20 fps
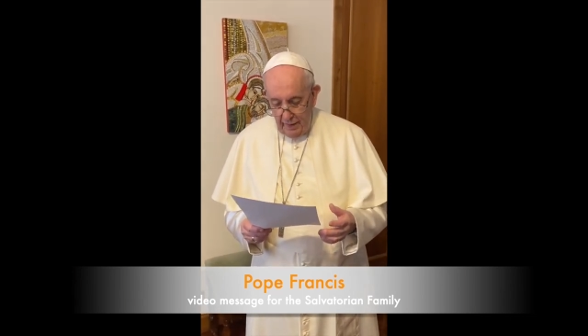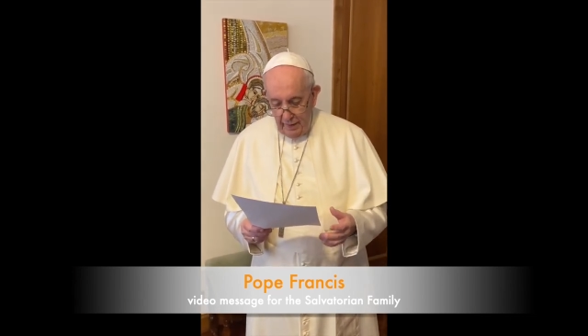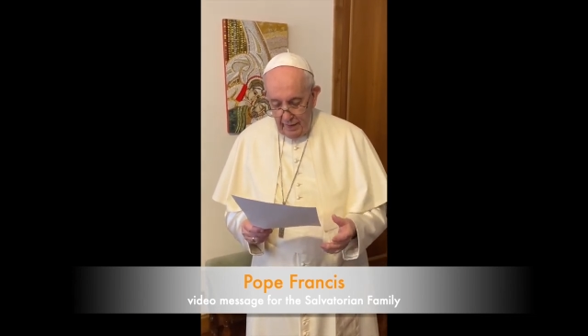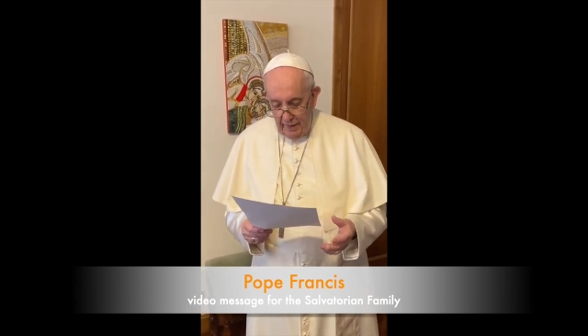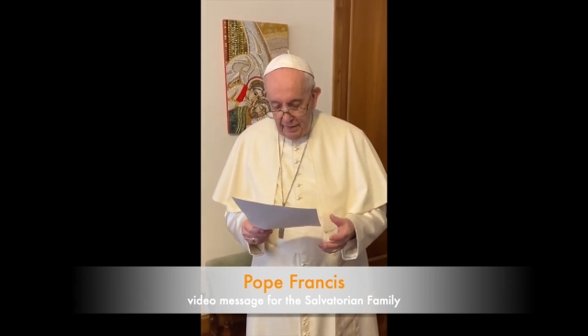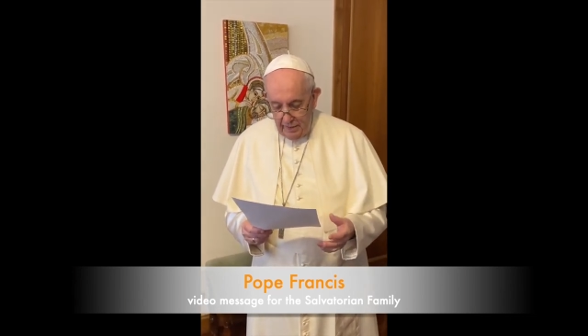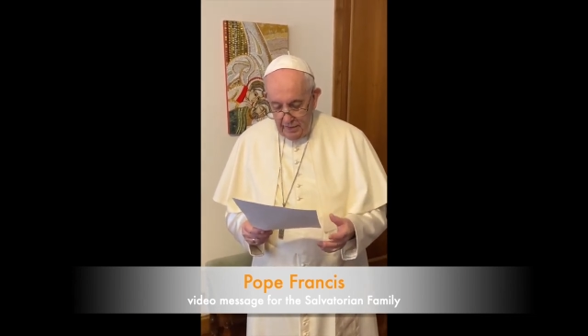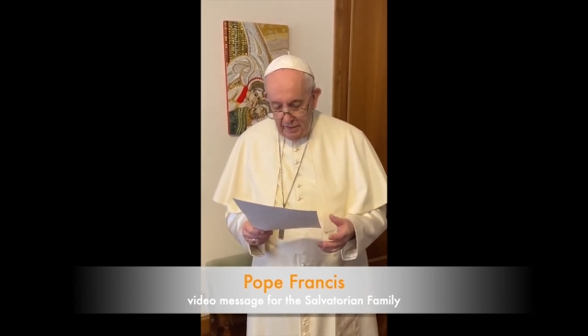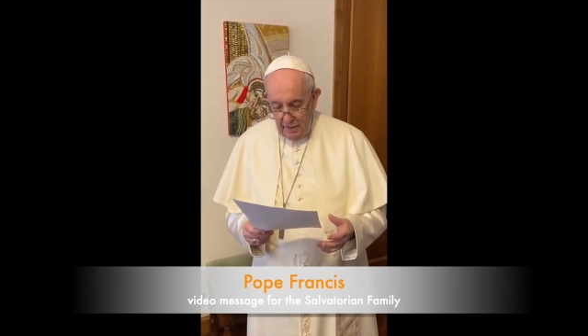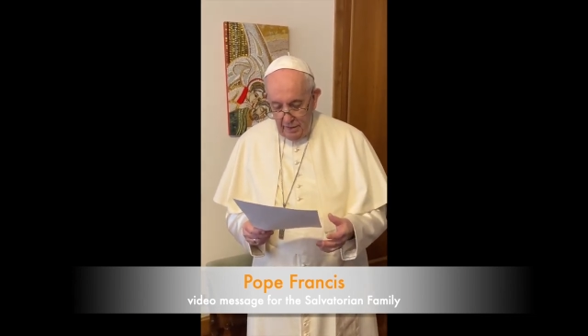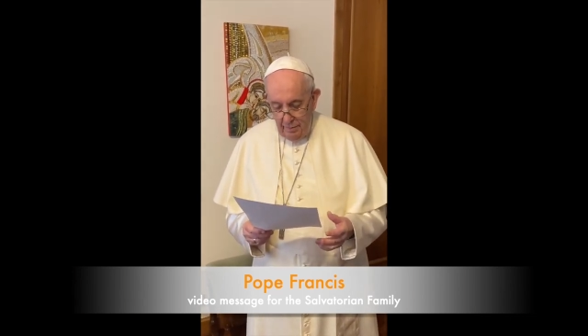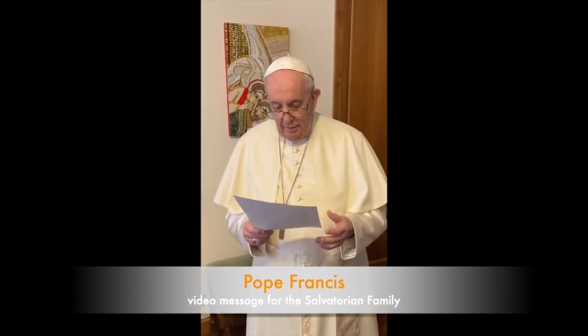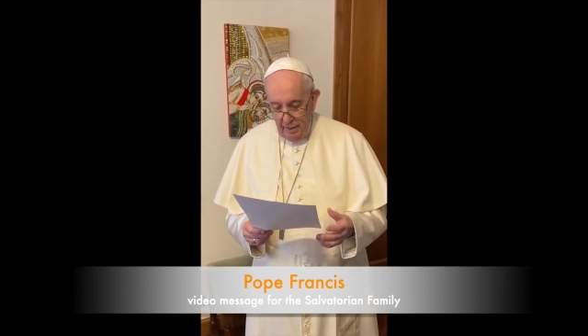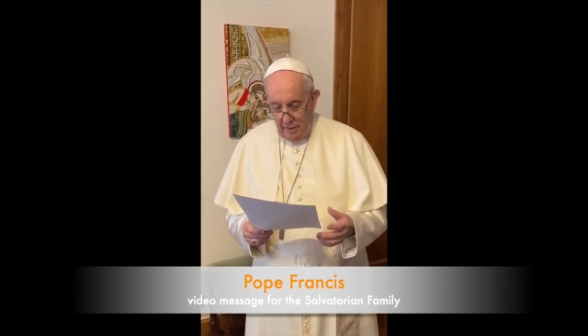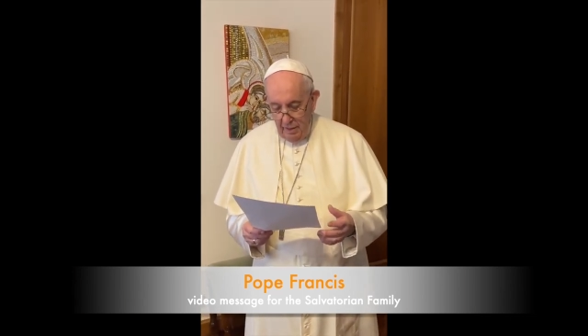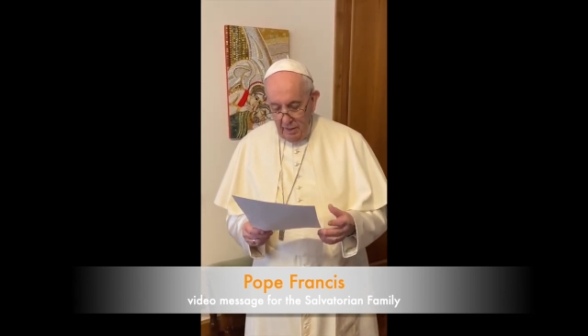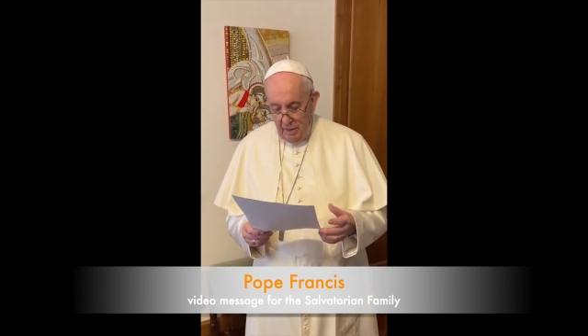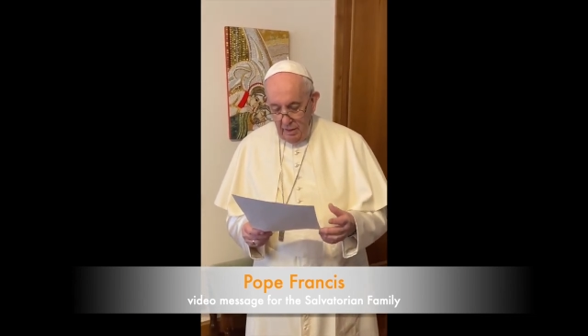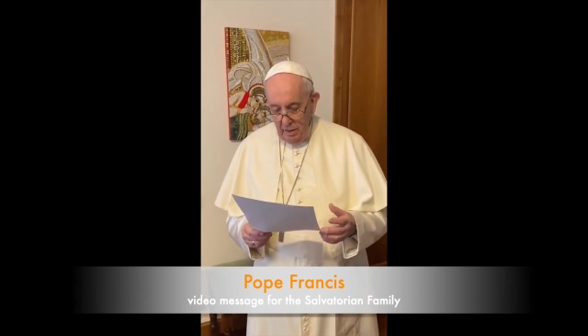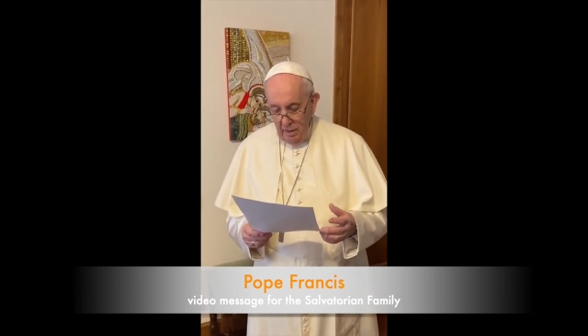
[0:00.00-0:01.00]

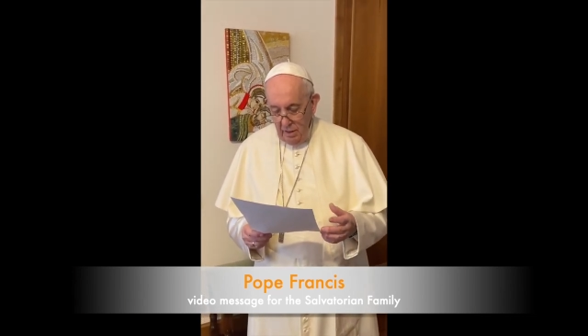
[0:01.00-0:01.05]
oriented